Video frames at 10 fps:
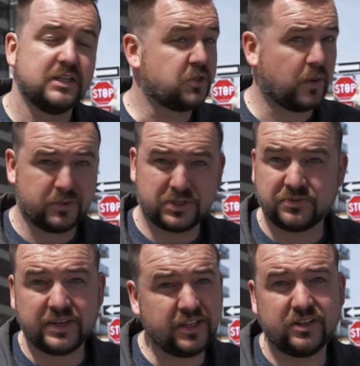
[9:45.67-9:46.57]
So I was
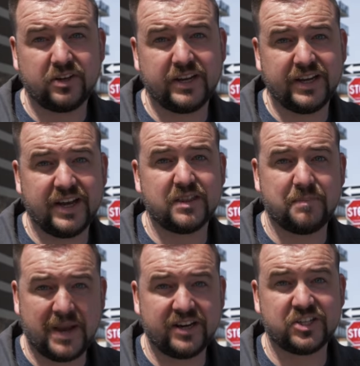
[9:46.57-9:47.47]
really looking at the
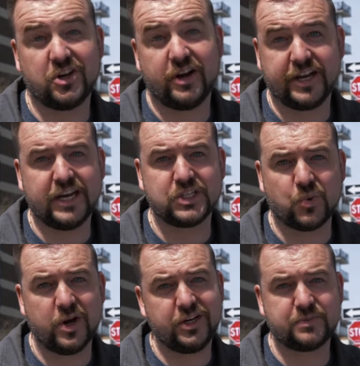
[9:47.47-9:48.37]
Panasonic
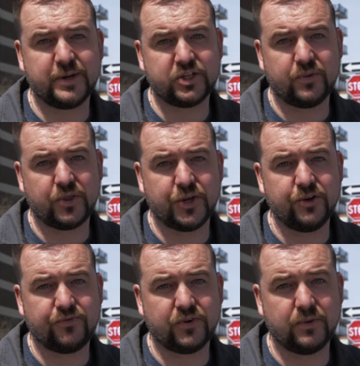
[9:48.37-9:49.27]
S1, especially with the
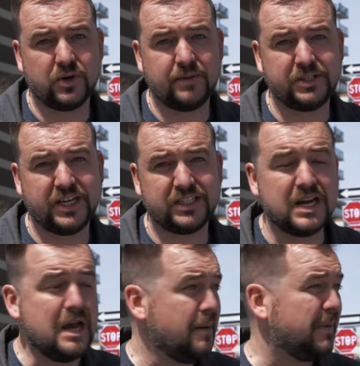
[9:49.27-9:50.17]
new firmware updates,
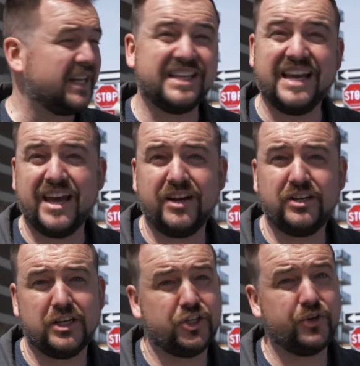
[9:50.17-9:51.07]
but at the end,
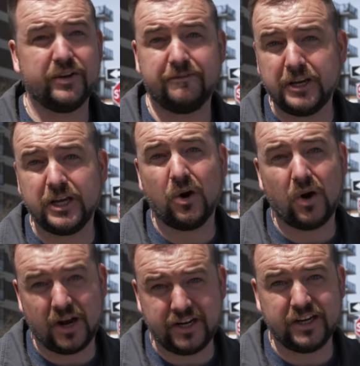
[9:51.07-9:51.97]
shooting video,
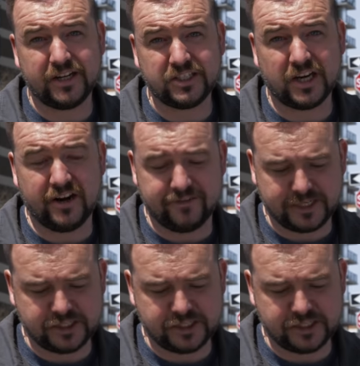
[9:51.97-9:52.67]
I need a ton of